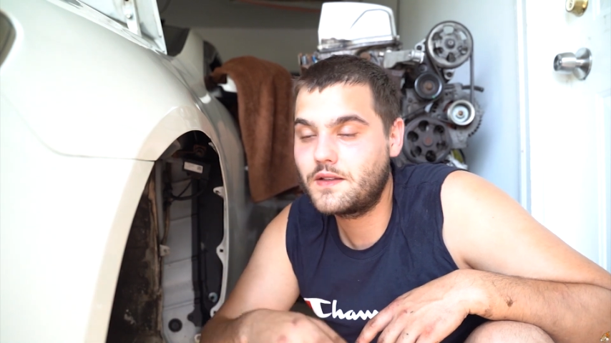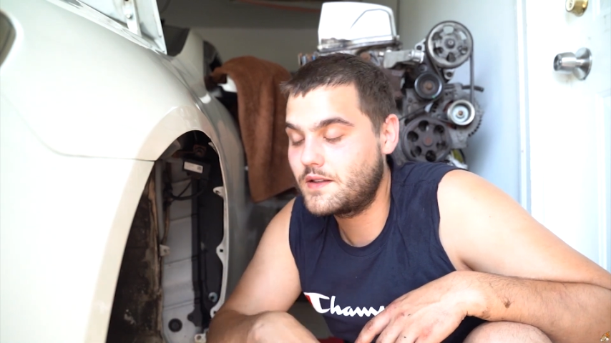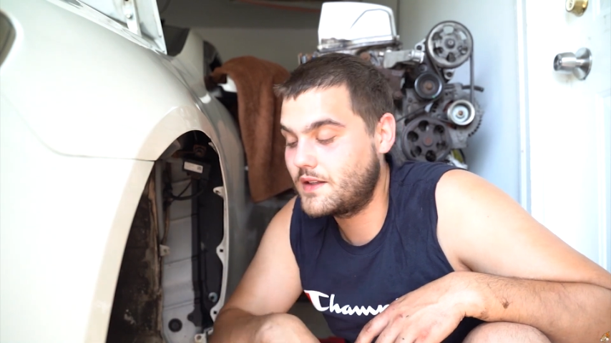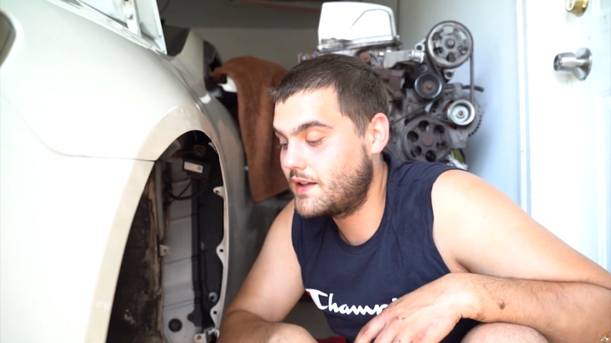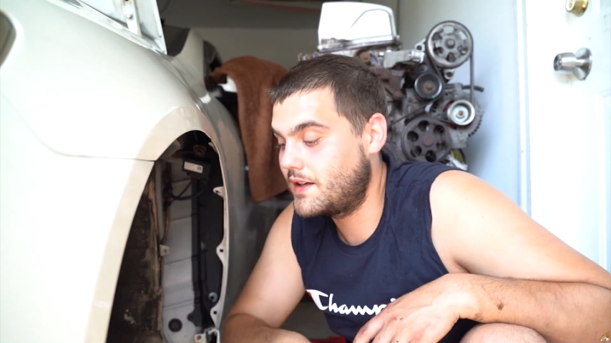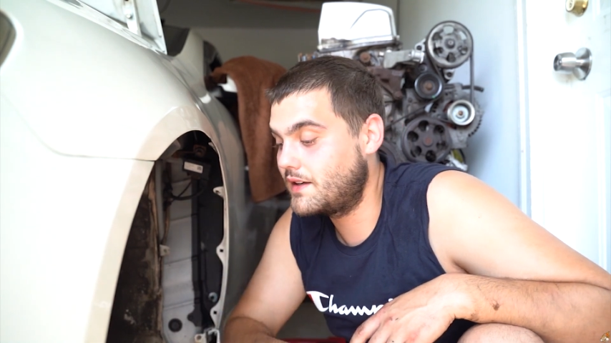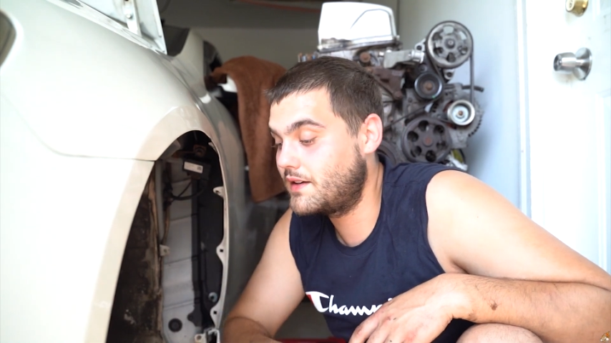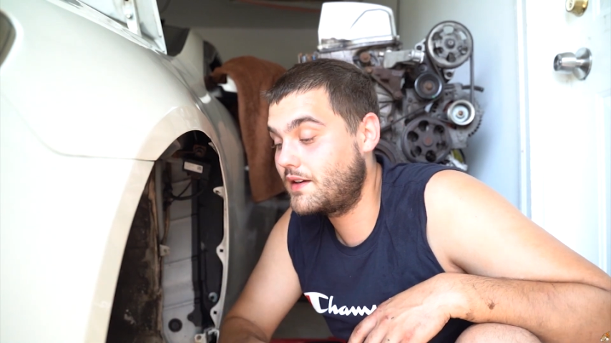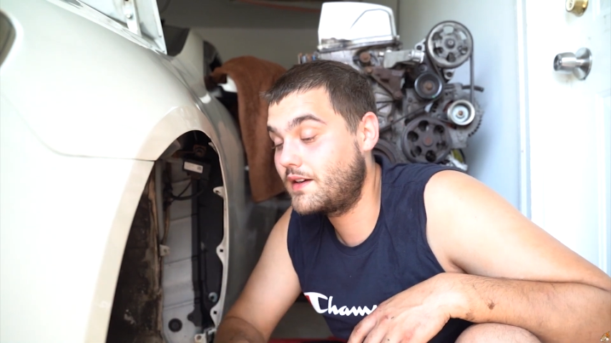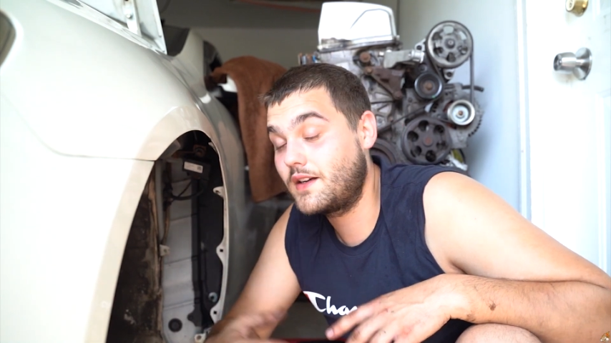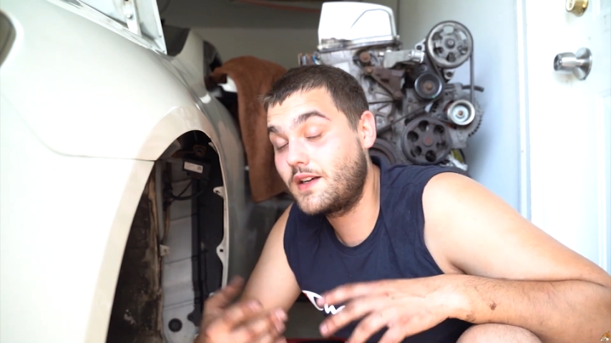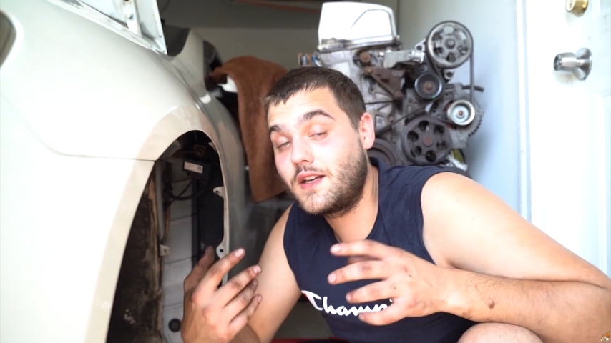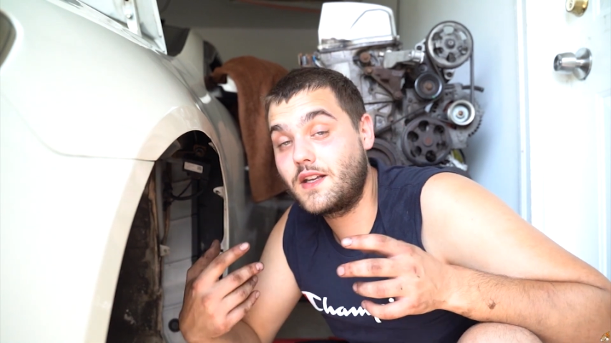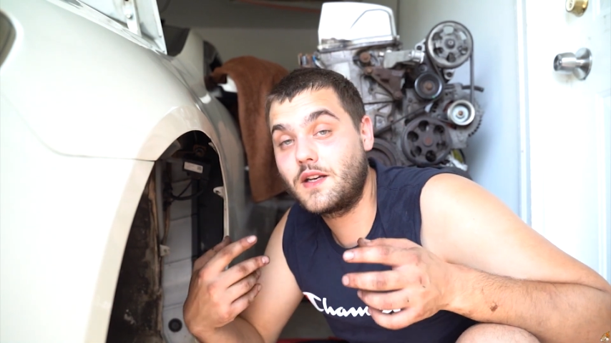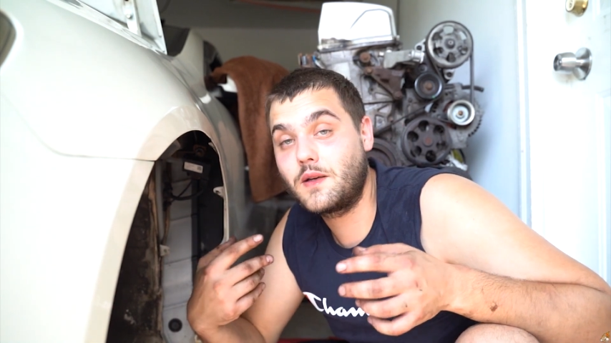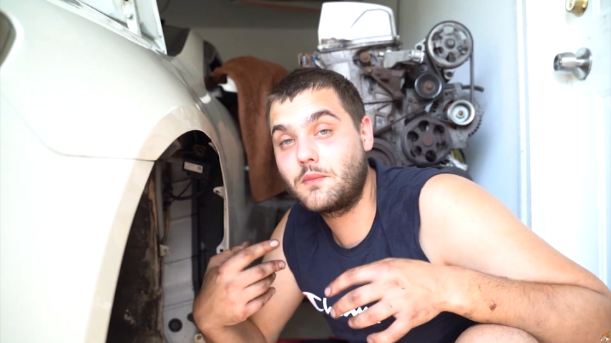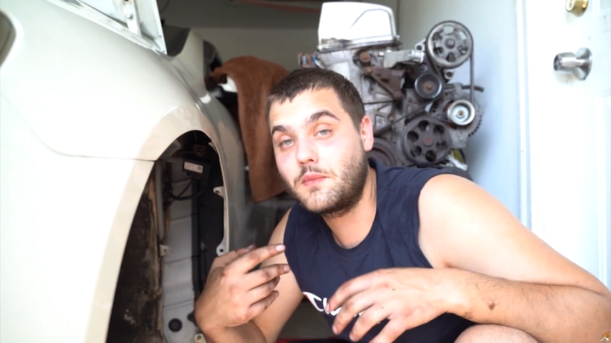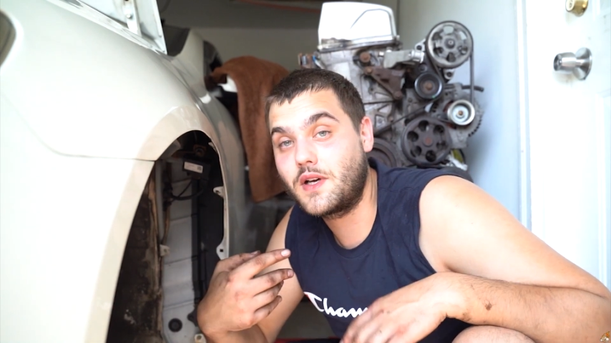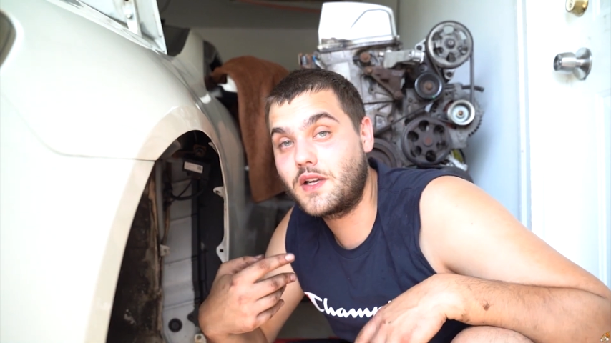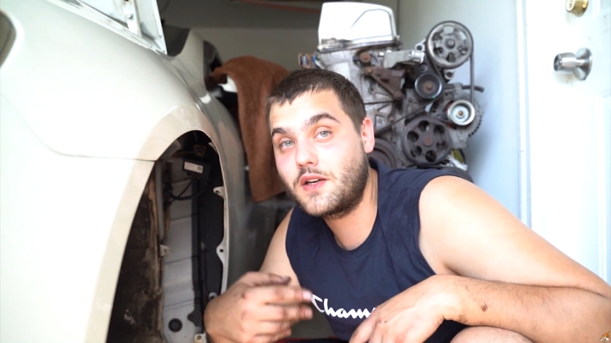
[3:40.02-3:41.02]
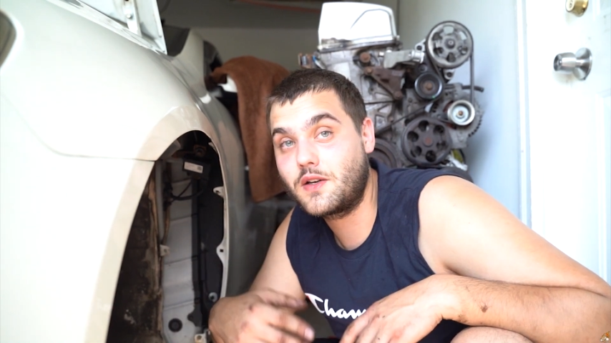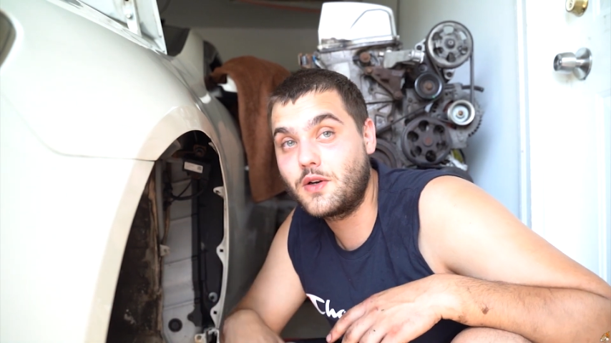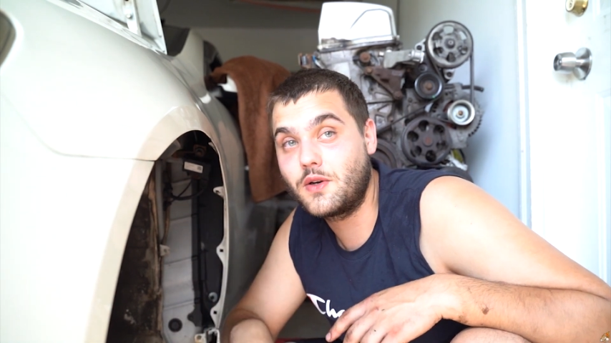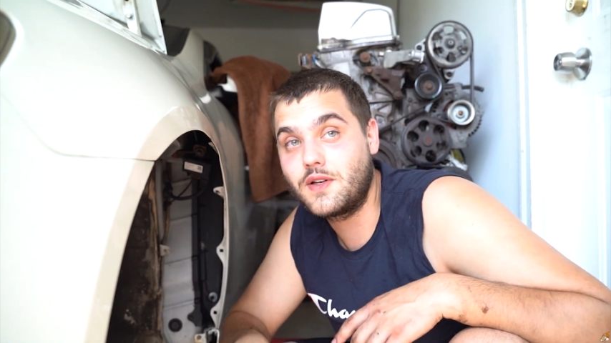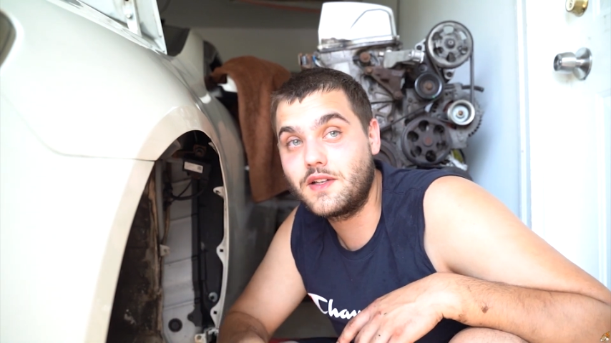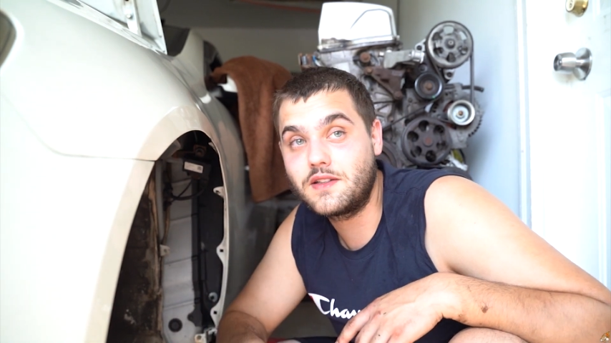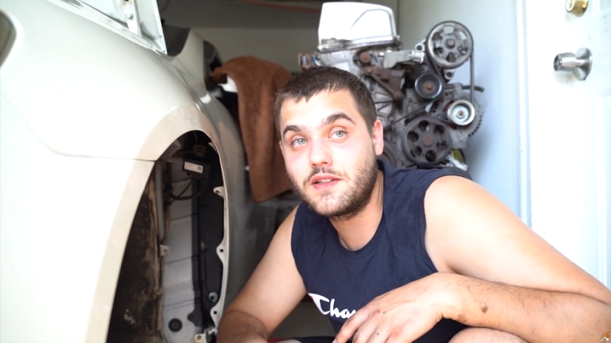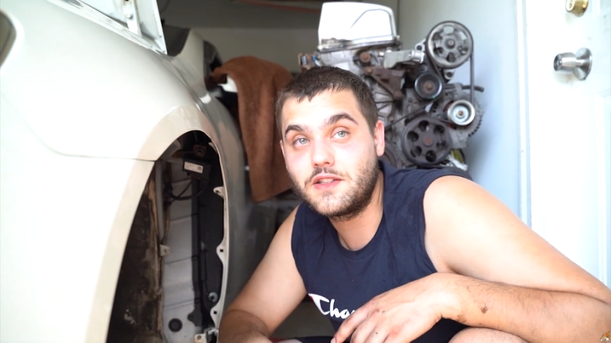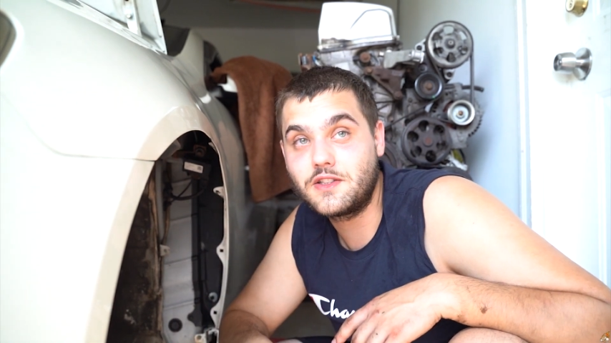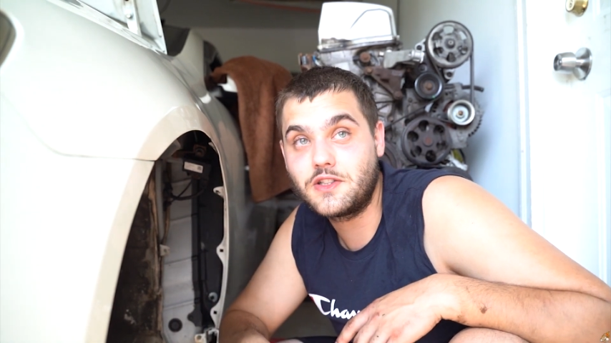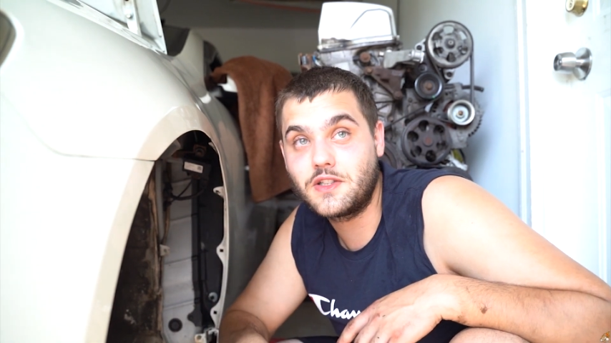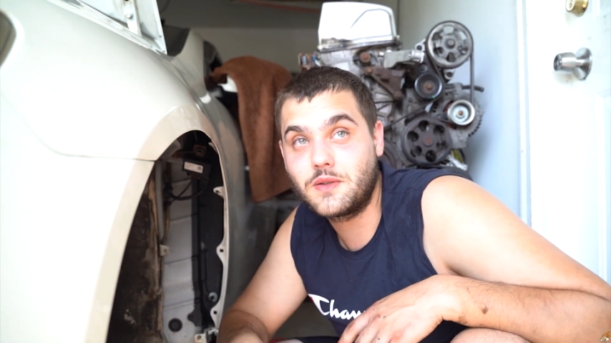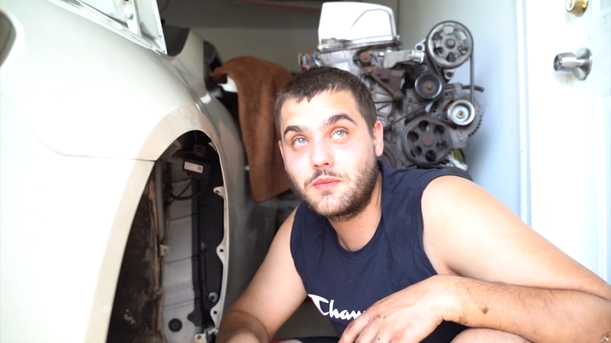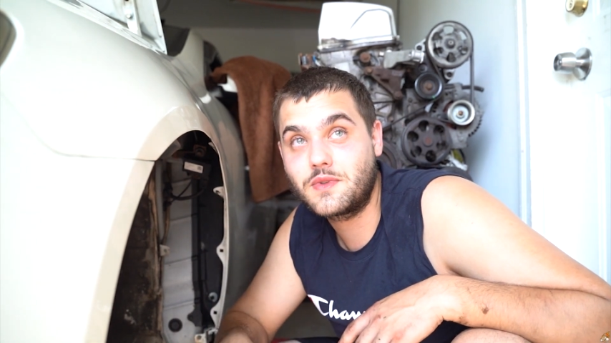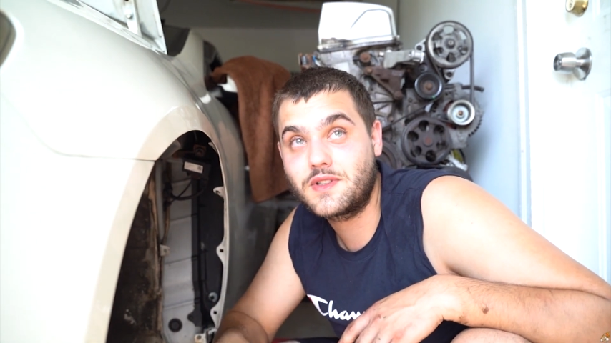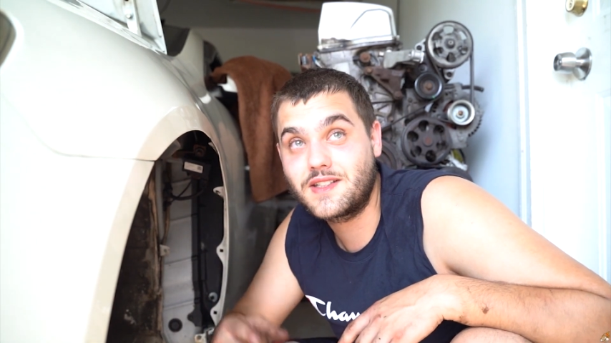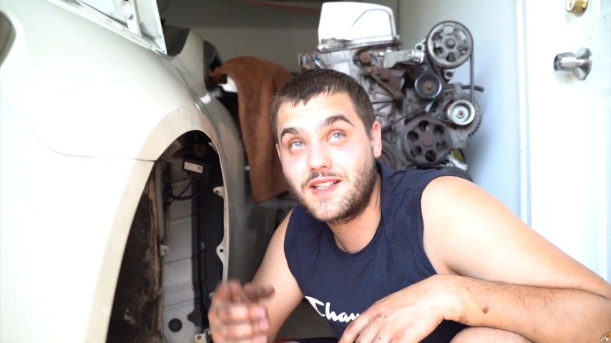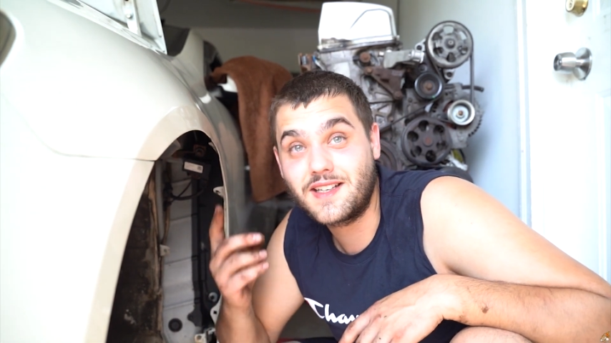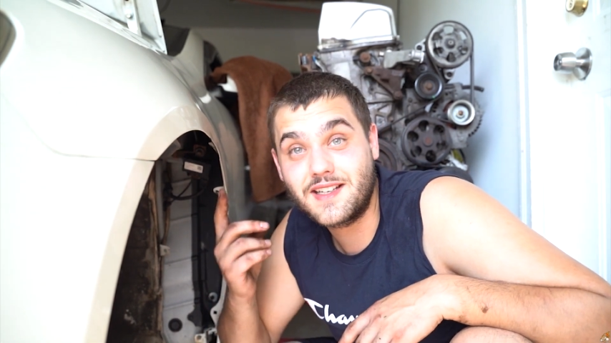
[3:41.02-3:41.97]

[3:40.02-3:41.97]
yeah, and I'm about to go hit the gym because